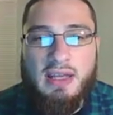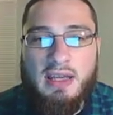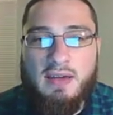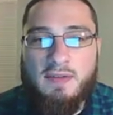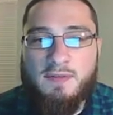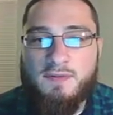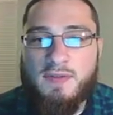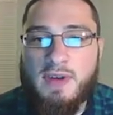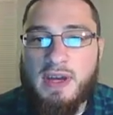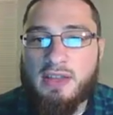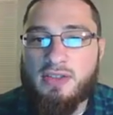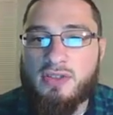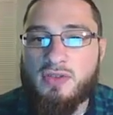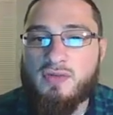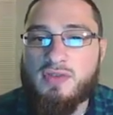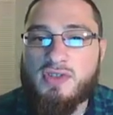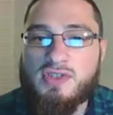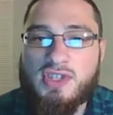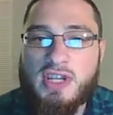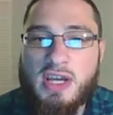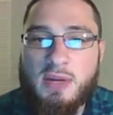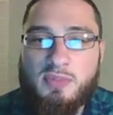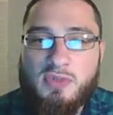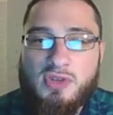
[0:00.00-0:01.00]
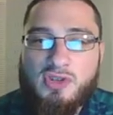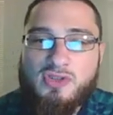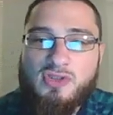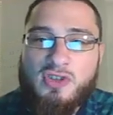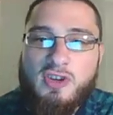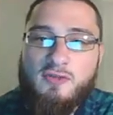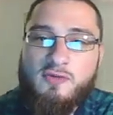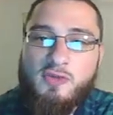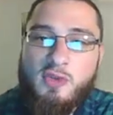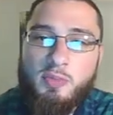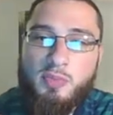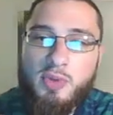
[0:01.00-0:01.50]
They affect the
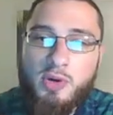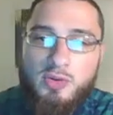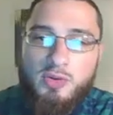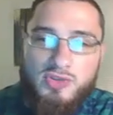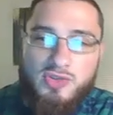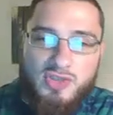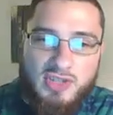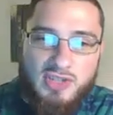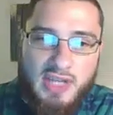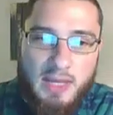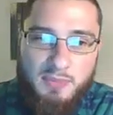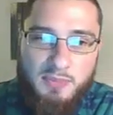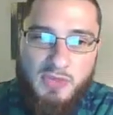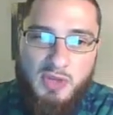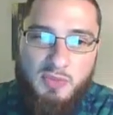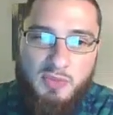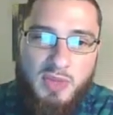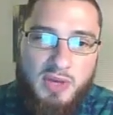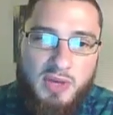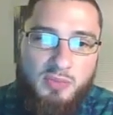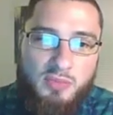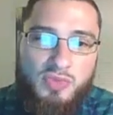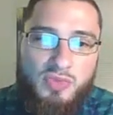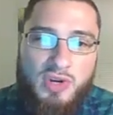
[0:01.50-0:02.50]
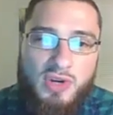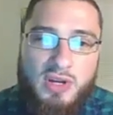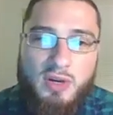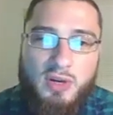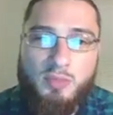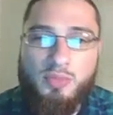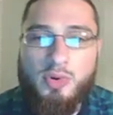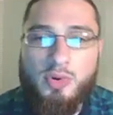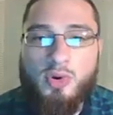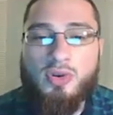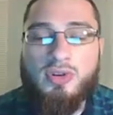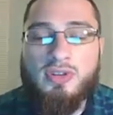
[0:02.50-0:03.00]
receptors of the postsynaptic
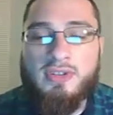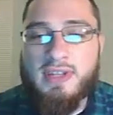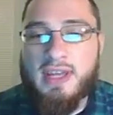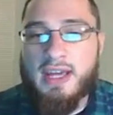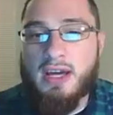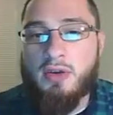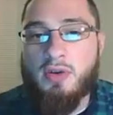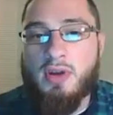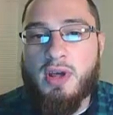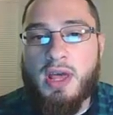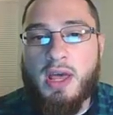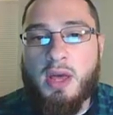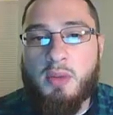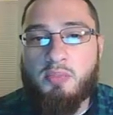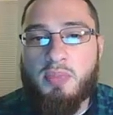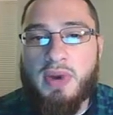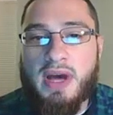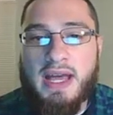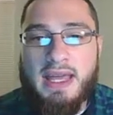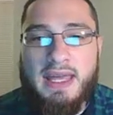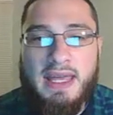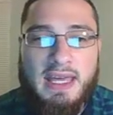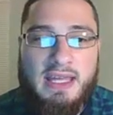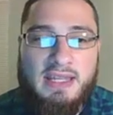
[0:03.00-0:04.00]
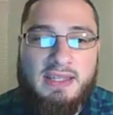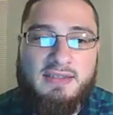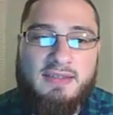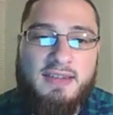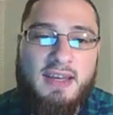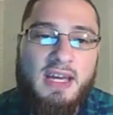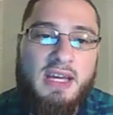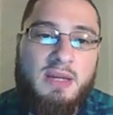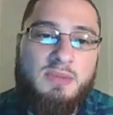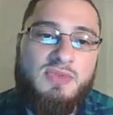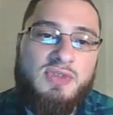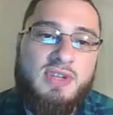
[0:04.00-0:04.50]
membrane, are broken down by
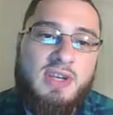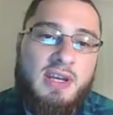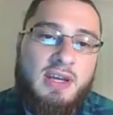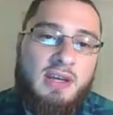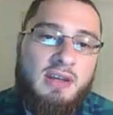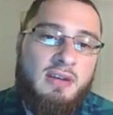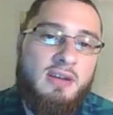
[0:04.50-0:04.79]
enzymes,